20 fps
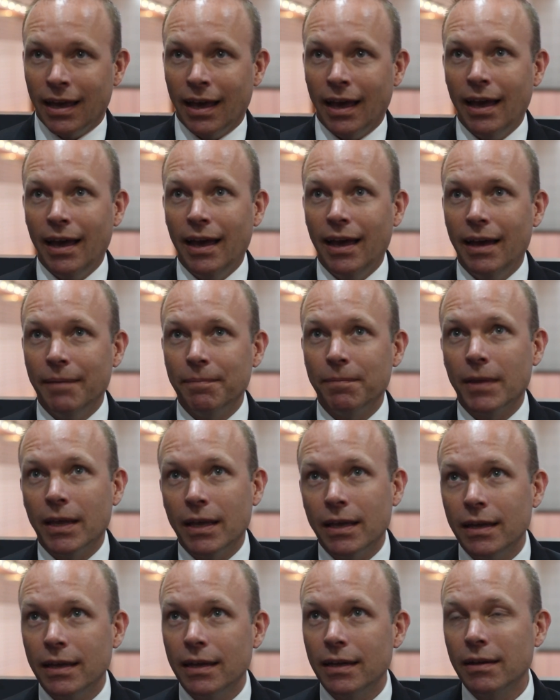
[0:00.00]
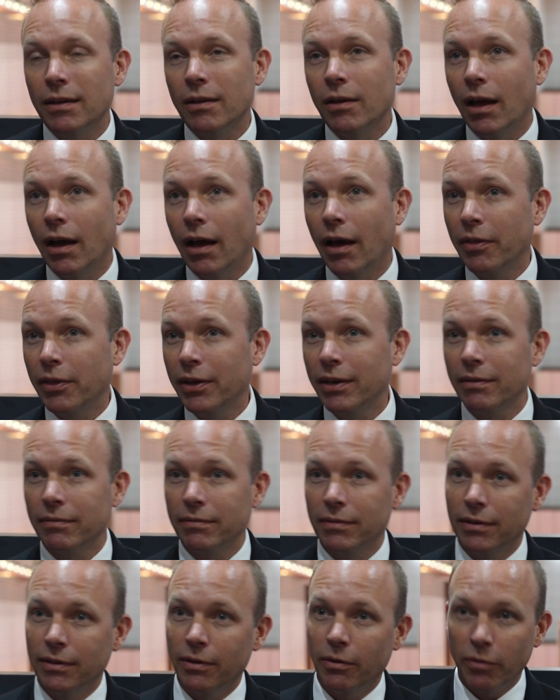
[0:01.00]
I think
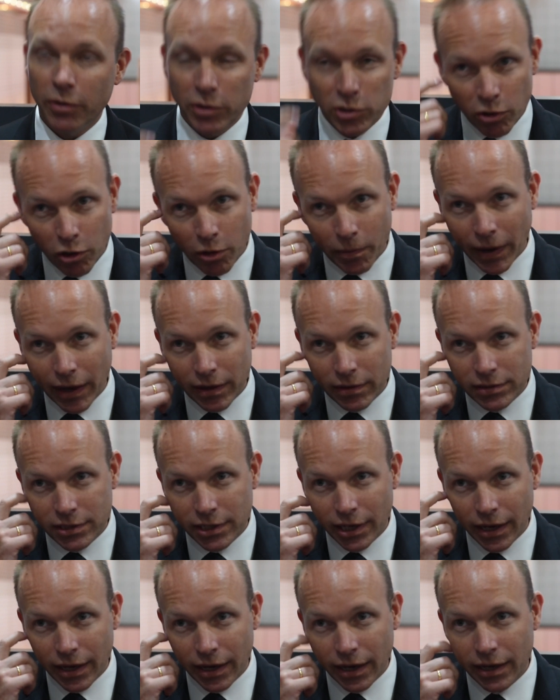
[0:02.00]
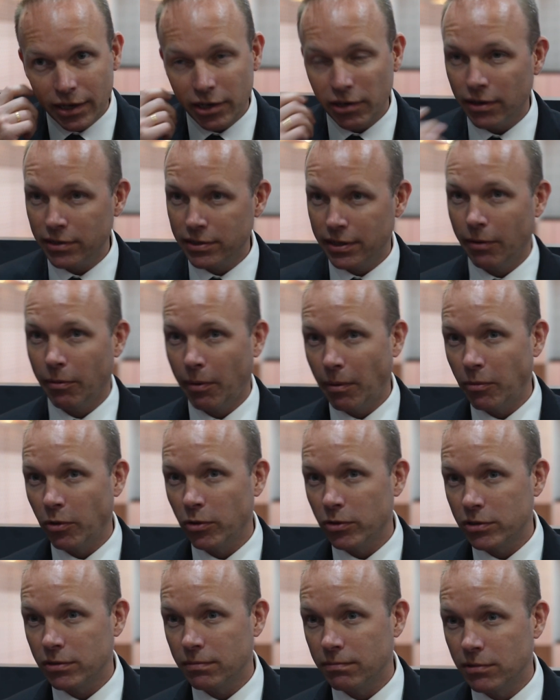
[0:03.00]
we'll talk about United Arab
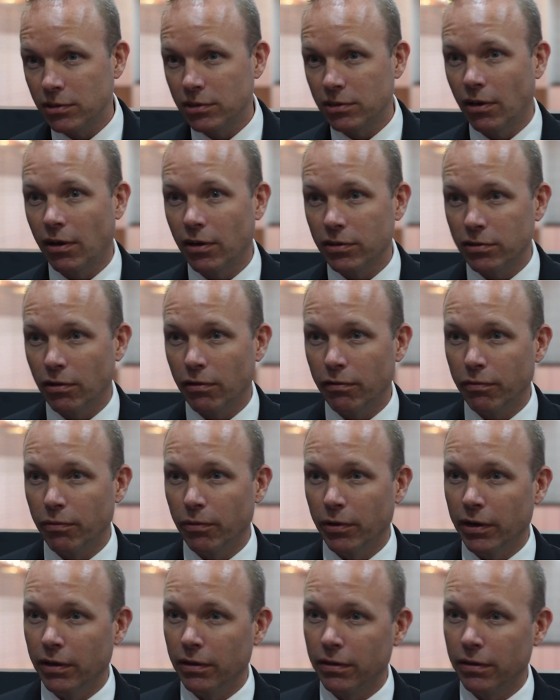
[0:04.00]
Emirates to start off with.